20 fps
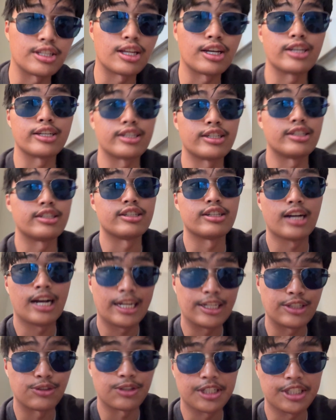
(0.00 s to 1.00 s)
like a
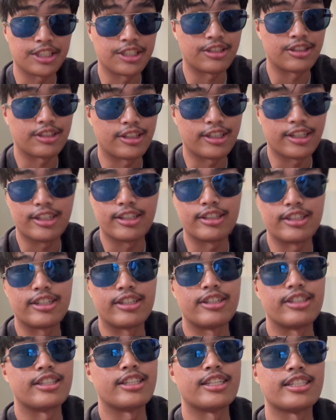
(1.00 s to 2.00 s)
hydration thing in there,
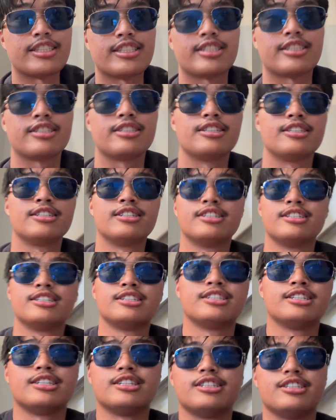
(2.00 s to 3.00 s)
and that's
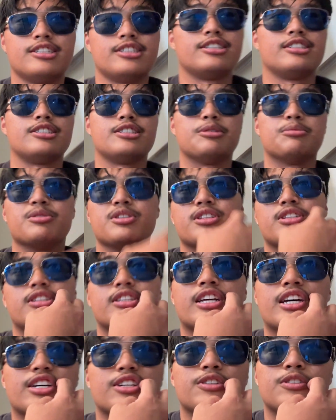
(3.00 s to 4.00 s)
something
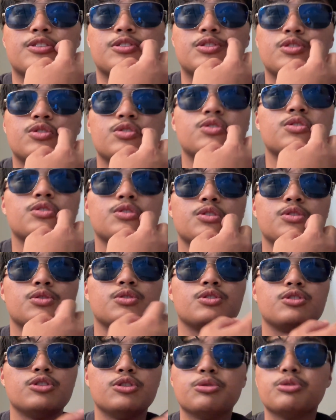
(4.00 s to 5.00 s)
that
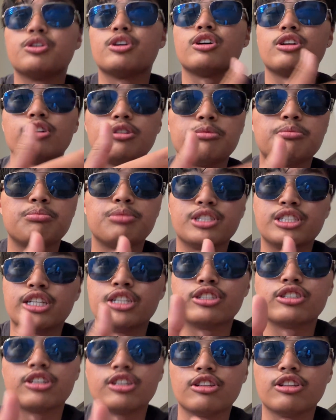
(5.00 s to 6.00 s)
you could
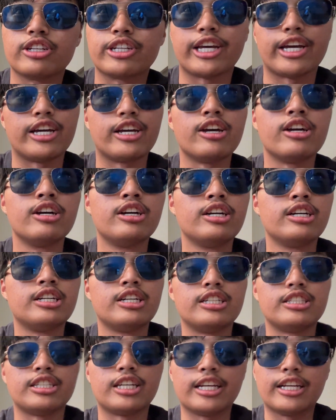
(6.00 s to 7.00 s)
potentially look at
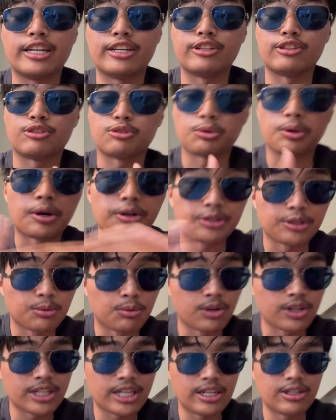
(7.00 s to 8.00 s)
taking throughout your
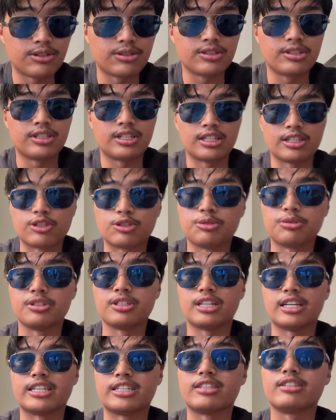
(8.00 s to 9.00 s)
workout. A little
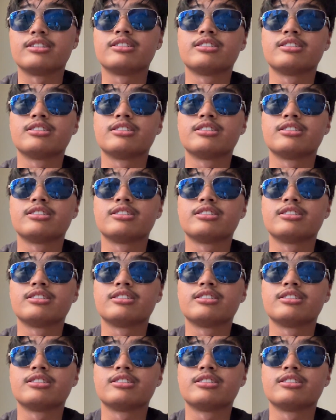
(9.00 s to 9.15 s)
like,